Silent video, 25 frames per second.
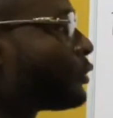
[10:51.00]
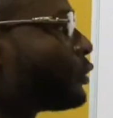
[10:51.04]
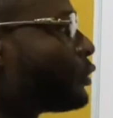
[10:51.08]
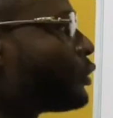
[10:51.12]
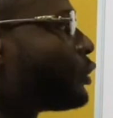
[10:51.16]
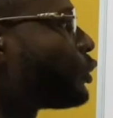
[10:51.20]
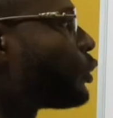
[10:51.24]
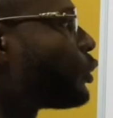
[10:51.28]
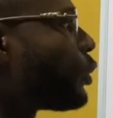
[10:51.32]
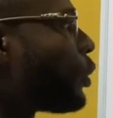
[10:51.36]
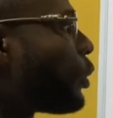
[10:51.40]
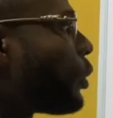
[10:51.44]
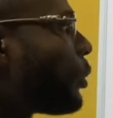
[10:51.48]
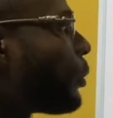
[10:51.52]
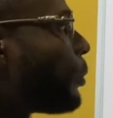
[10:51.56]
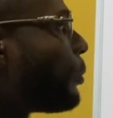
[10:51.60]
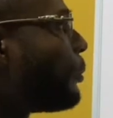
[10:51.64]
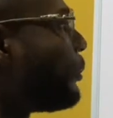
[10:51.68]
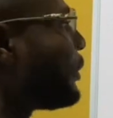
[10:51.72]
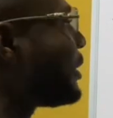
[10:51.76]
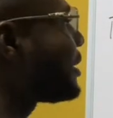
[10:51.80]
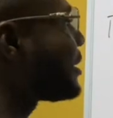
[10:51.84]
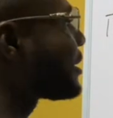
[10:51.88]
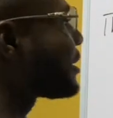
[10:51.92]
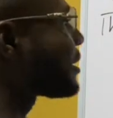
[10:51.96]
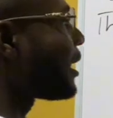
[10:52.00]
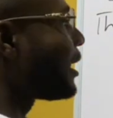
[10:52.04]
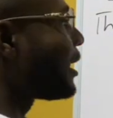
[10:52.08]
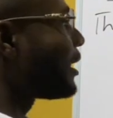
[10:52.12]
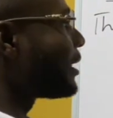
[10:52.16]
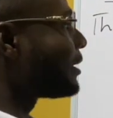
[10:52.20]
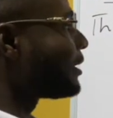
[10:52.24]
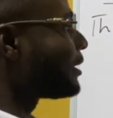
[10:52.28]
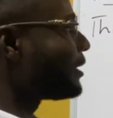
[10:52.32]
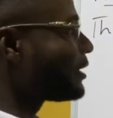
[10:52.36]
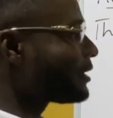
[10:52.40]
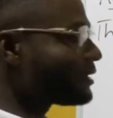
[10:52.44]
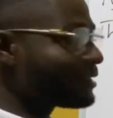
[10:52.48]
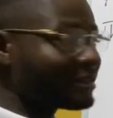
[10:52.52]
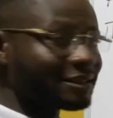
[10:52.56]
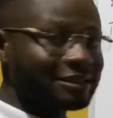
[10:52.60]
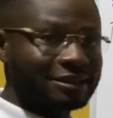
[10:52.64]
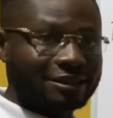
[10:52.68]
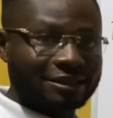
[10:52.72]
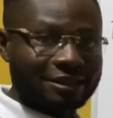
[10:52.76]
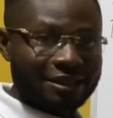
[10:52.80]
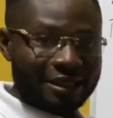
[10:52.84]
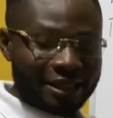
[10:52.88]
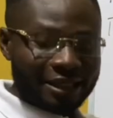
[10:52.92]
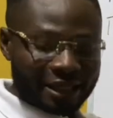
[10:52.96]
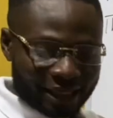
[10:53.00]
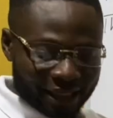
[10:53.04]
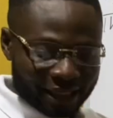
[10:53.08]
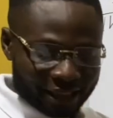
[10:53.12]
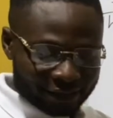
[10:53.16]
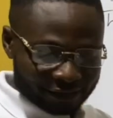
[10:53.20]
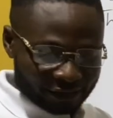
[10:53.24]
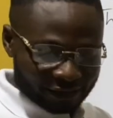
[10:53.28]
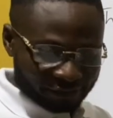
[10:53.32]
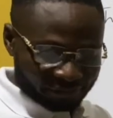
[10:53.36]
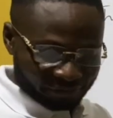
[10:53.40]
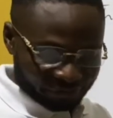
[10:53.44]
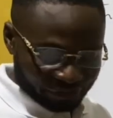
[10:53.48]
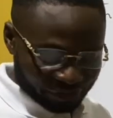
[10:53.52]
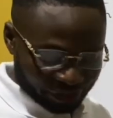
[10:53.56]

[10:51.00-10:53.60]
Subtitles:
So basically this is negative.